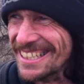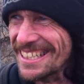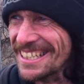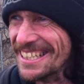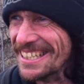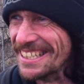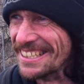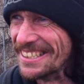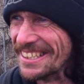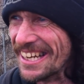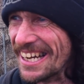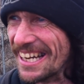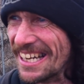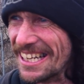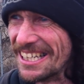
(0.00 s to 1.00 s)
And
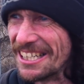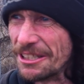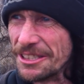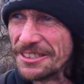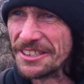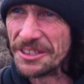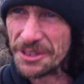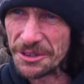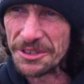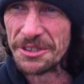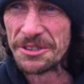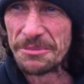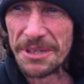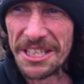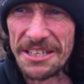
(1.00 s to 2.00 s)
I did 2
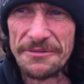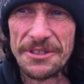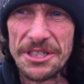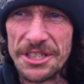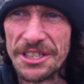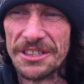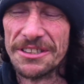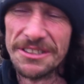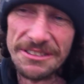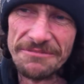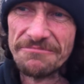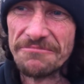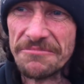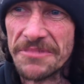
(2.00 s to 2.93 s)
years of my life in jail, and